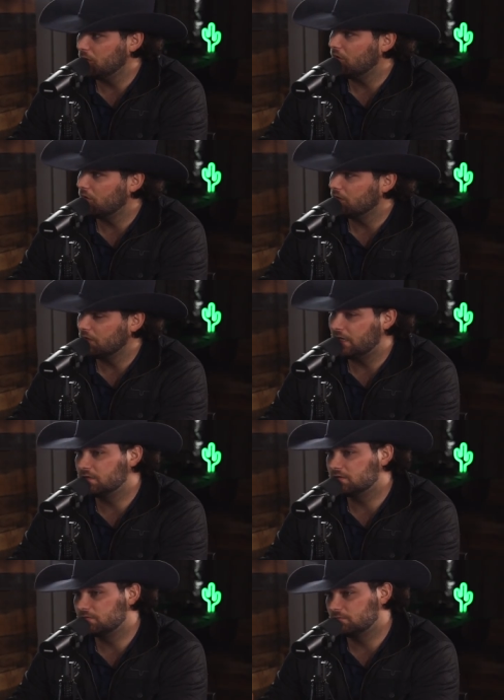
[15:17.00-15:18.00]
B R. And
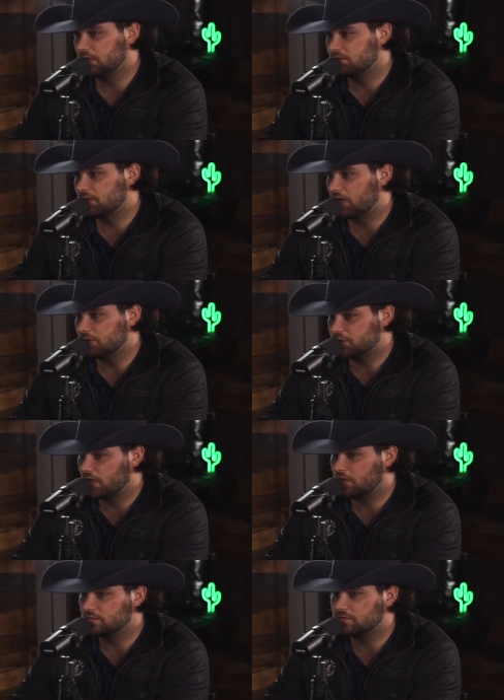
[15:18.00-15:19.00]
it's it's not a
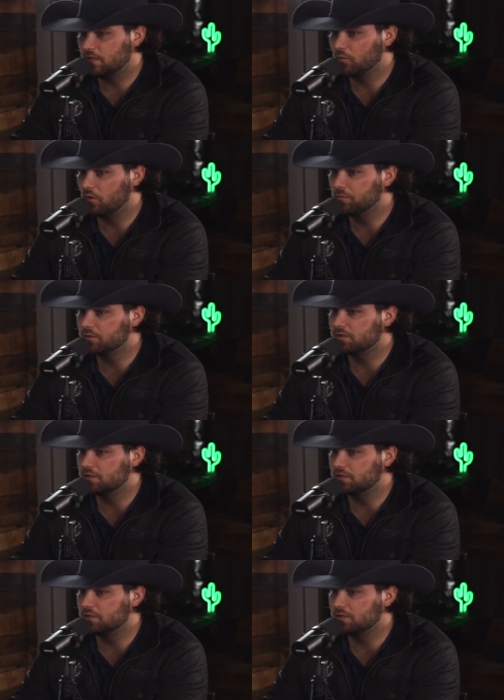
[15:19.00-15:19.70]
shot at team ropers.